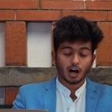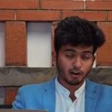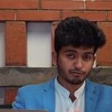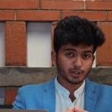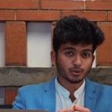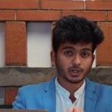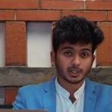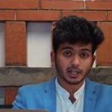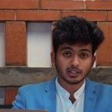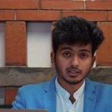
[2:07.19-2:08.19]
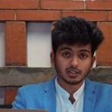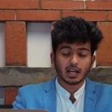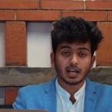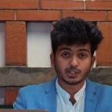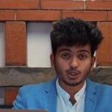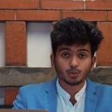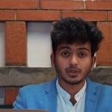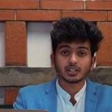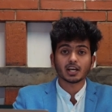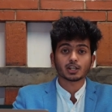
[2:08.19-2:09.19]
After you retire,
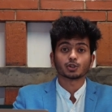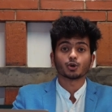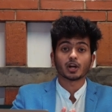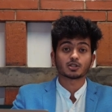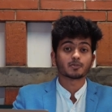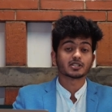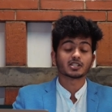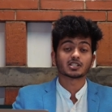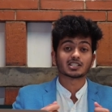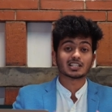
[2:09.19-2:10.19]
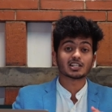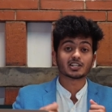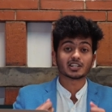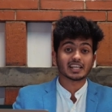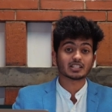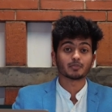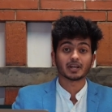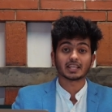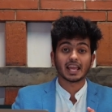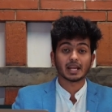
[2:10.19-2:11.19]
assuming that your expenses still raise
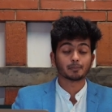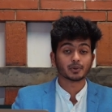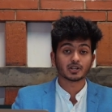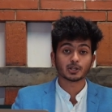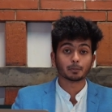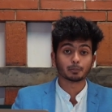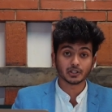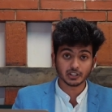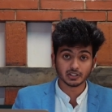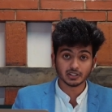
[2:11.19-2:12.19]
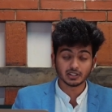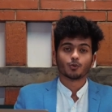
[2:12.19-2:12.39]
by eight percent per year,